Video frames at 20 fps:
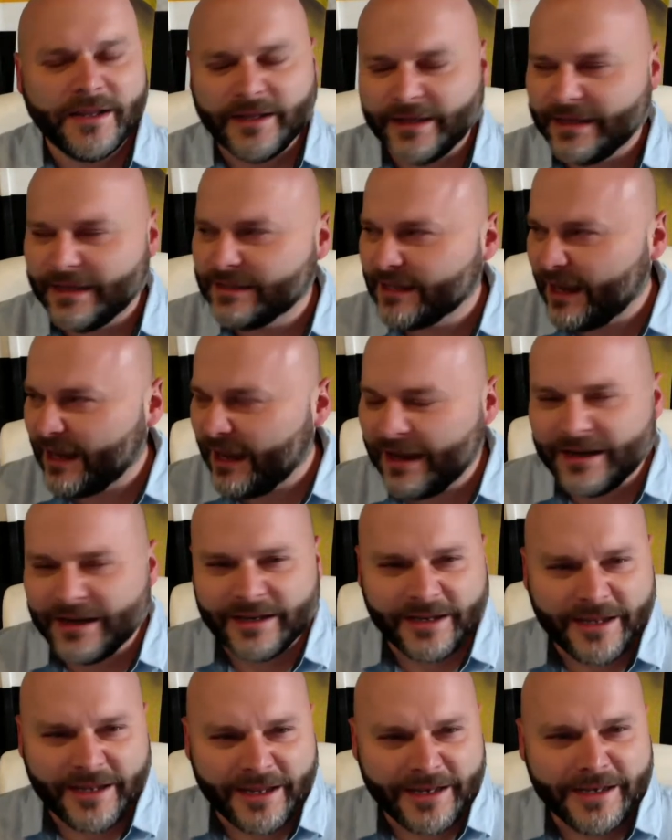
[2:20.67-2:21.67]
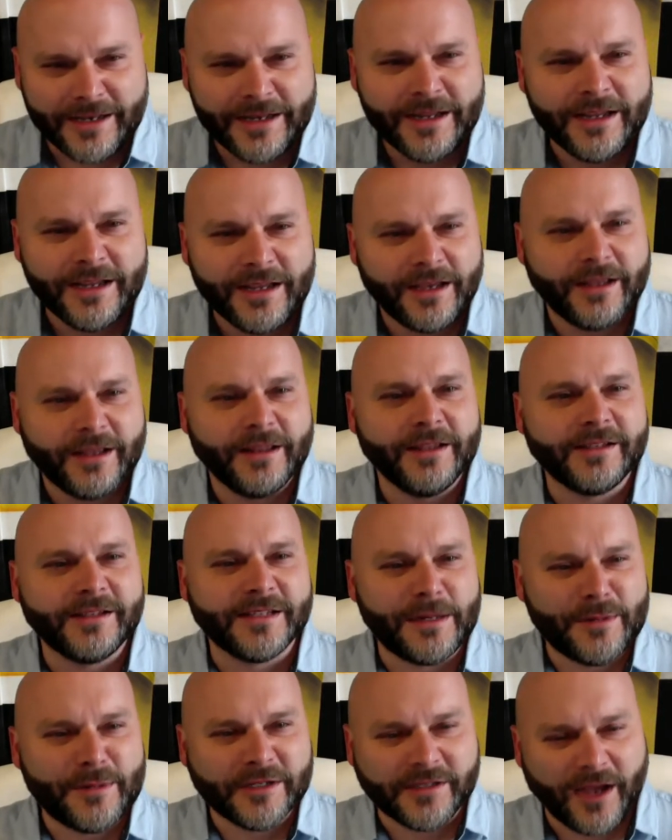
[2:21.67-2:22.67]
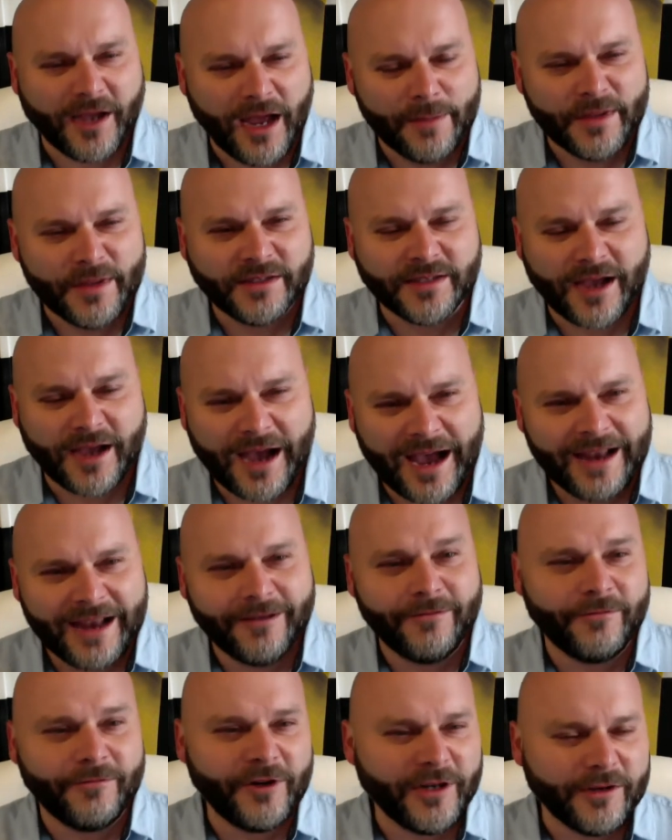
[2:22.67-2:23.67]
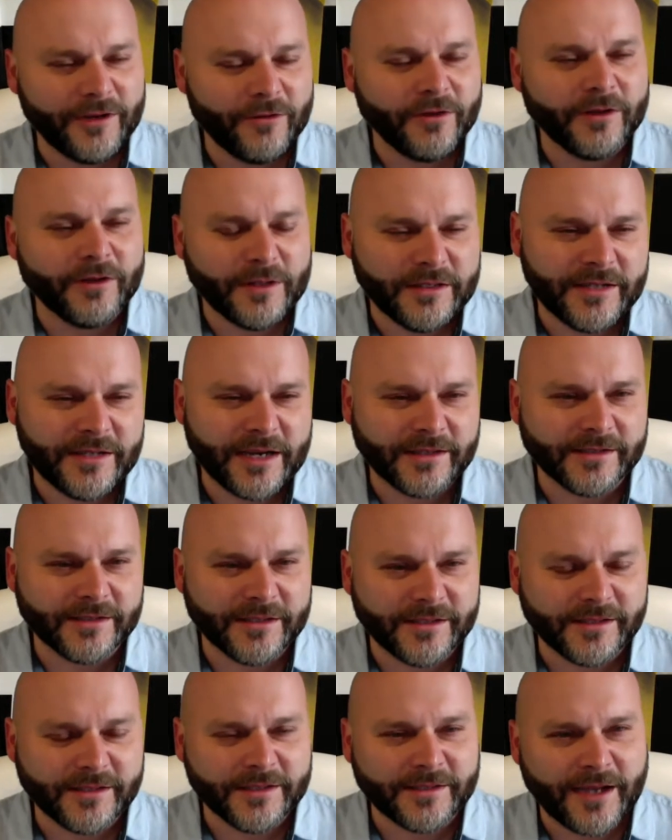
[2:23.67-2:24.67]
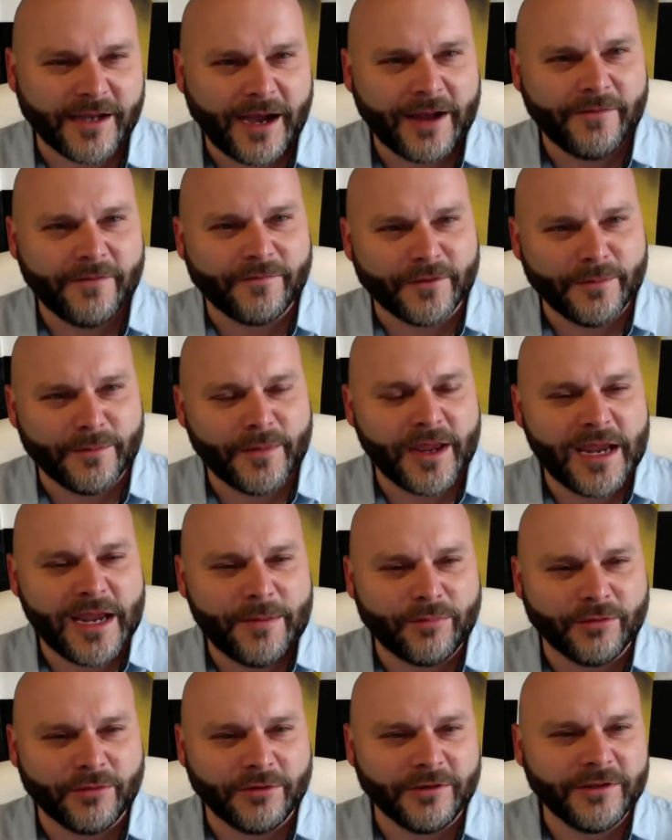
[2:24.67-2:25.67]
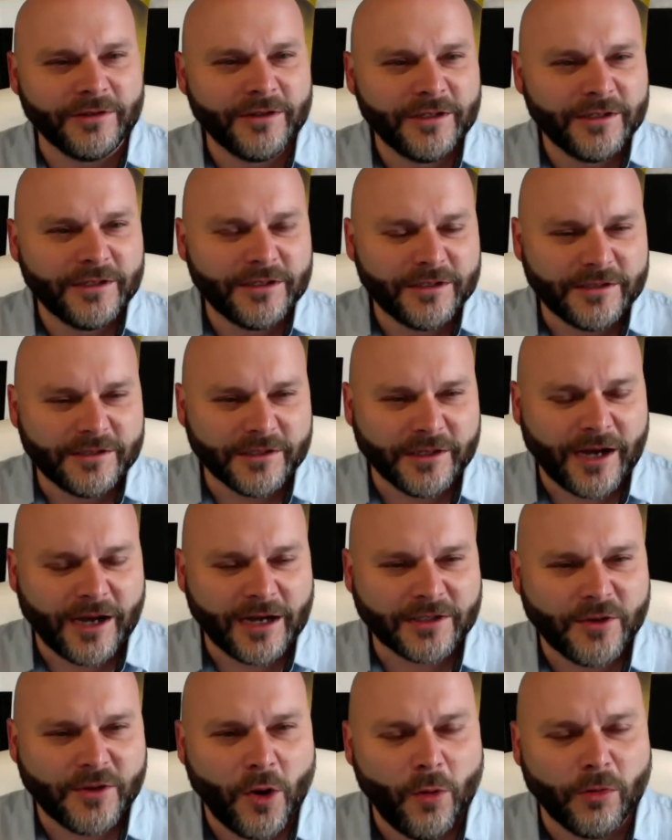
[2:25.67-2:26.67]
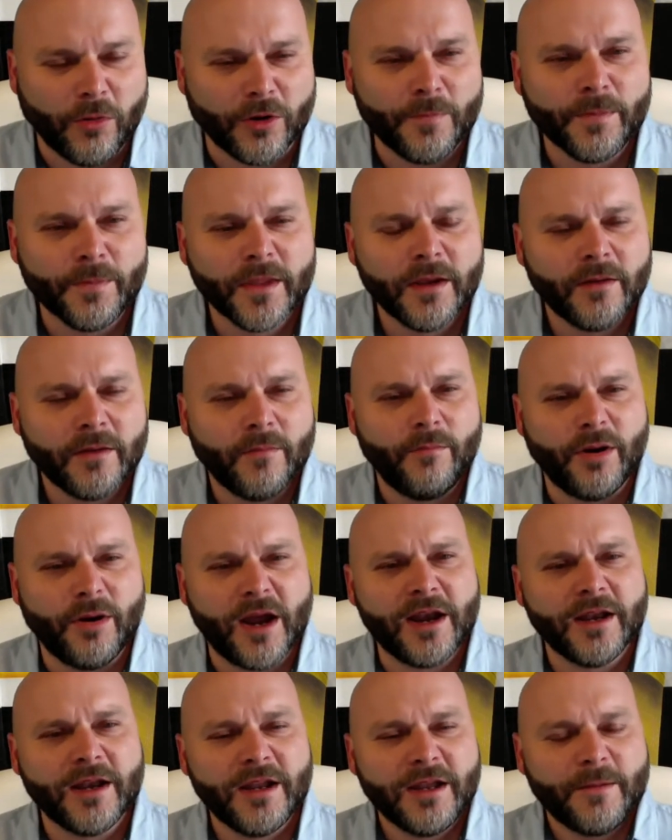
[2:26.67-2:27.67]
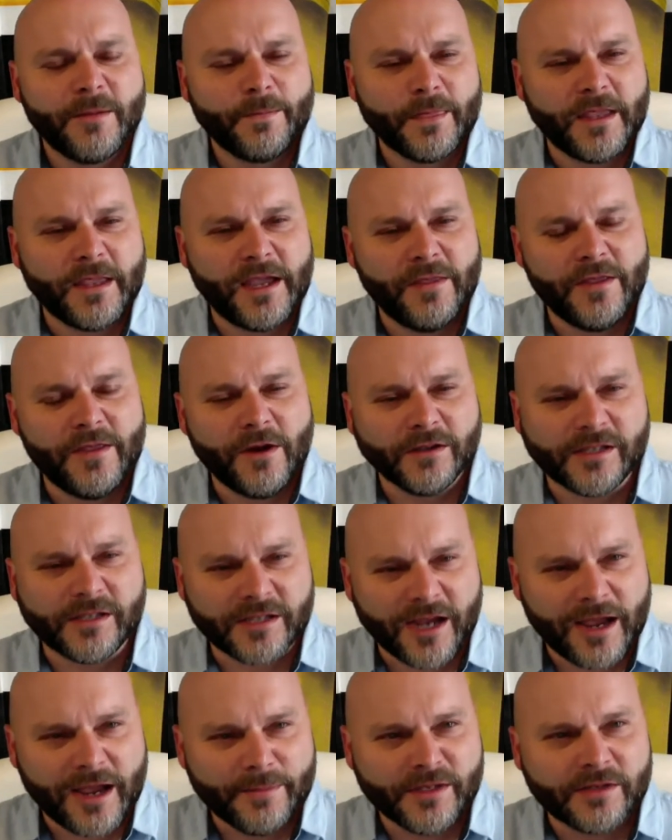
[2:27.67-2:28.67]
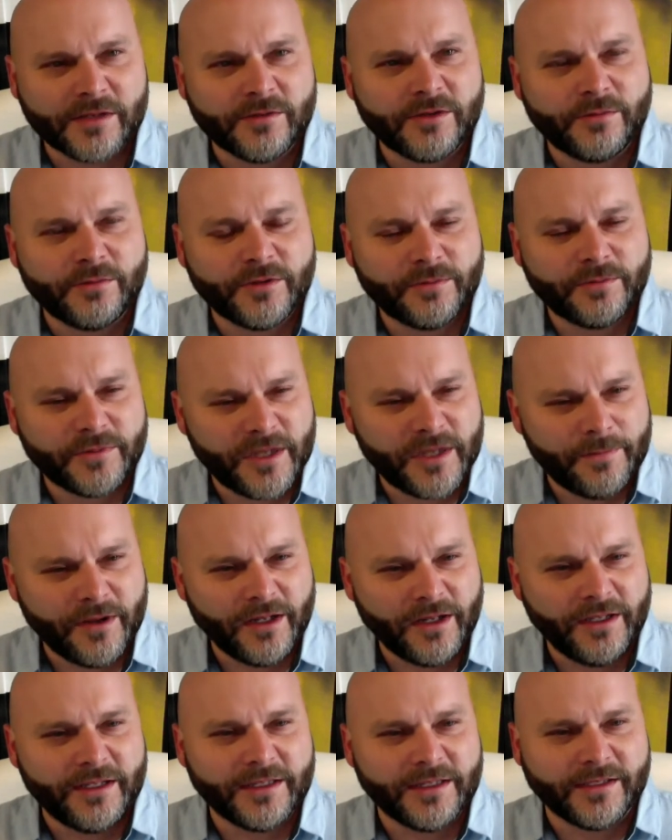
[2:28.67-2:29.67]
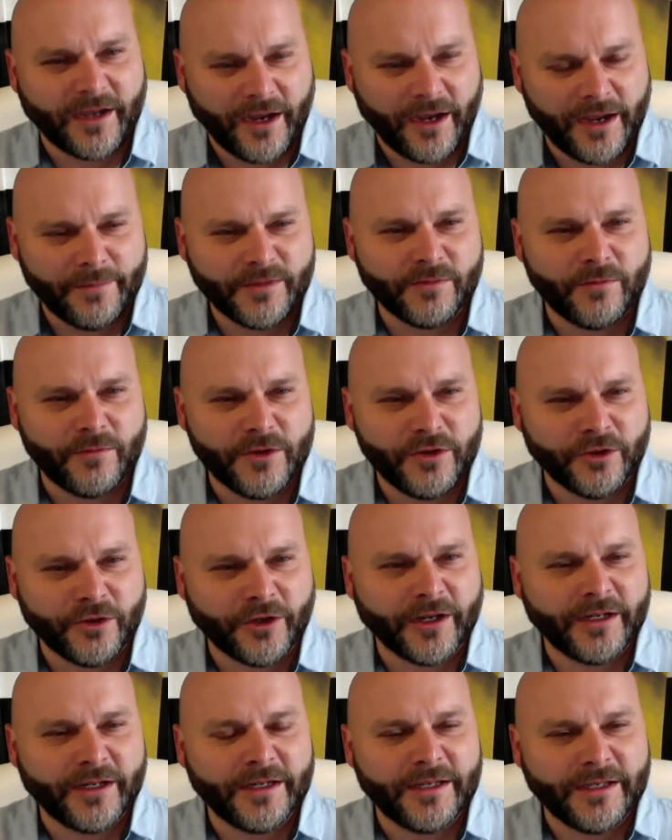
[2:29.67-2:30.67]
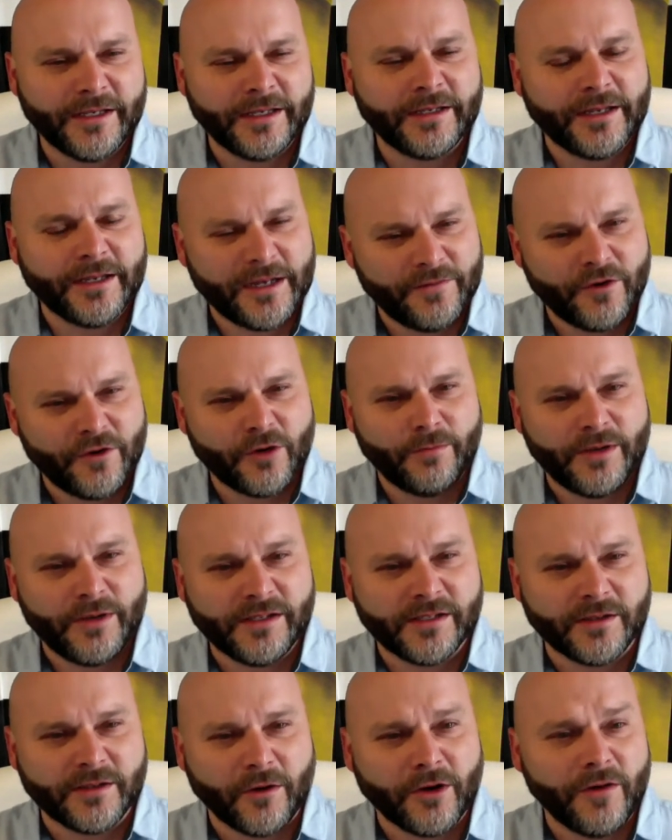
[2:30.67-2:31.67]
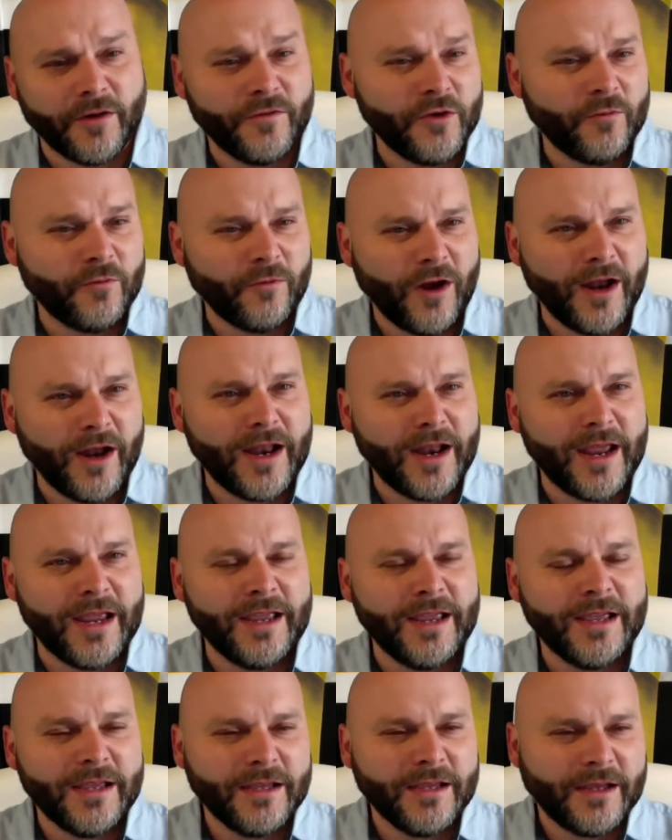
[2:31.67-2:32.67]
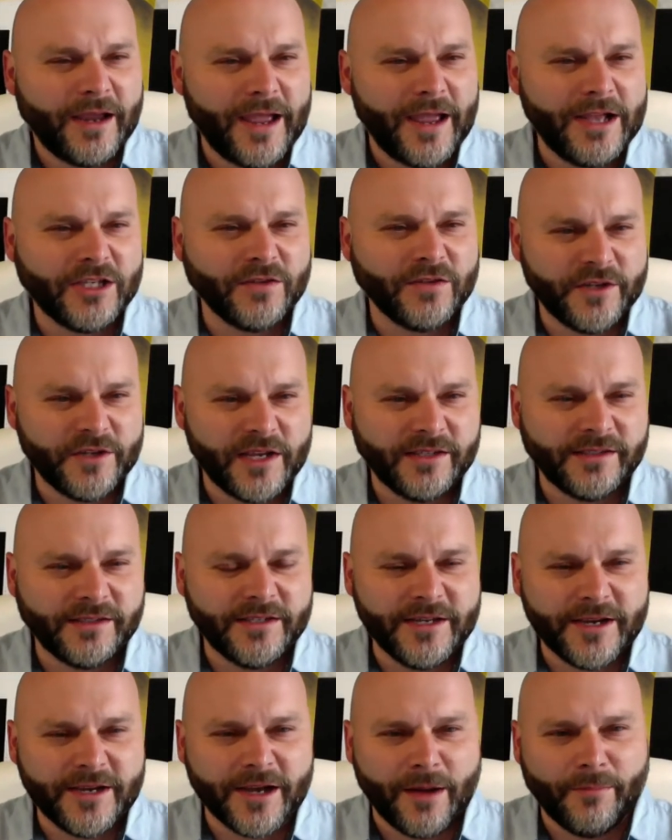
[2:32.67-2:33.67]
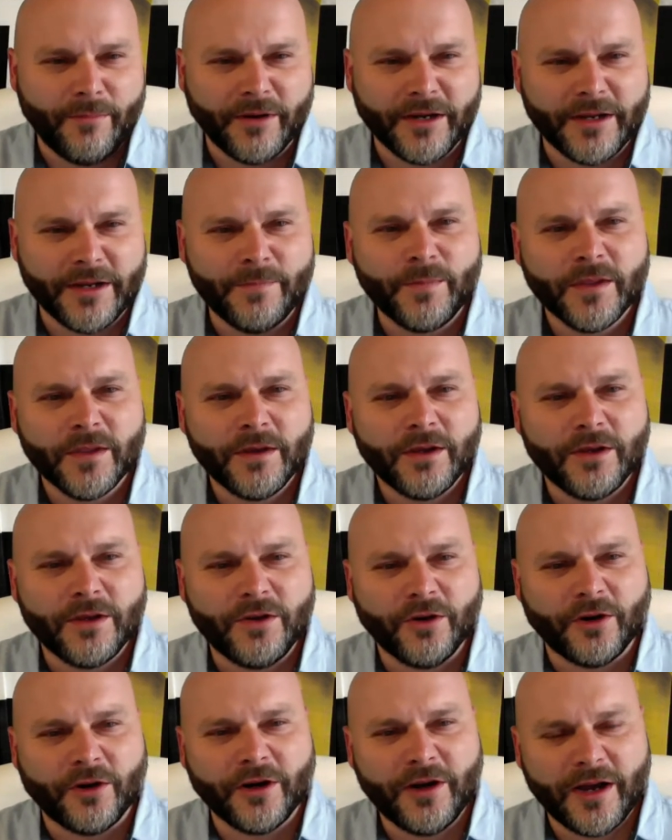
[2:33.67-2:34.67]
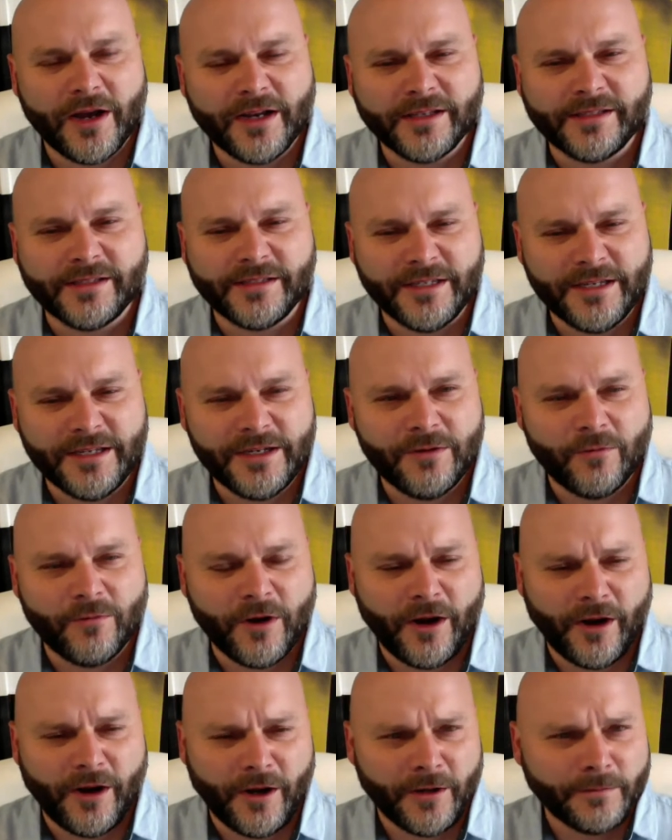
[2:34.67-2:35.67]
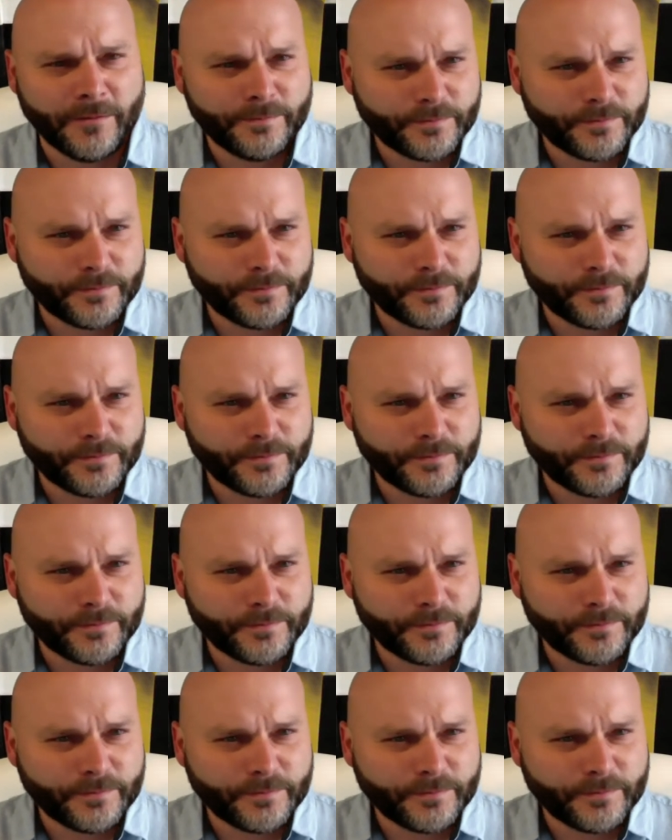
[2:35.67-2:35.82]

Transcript: It's hot in the summertime. It's hot, really, well, in Texas, it's hot from April to October. But in those times is typically the times when you're going to get, and if you're a business owner, if you run a HVAC company, you're going to see where